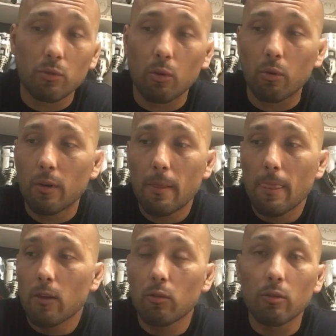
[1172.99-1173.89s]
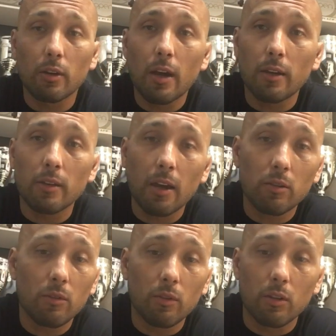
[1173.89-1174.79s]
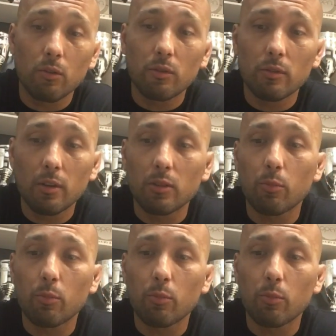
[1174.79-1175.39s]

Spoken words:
So, you know, the guy's active and he uses this.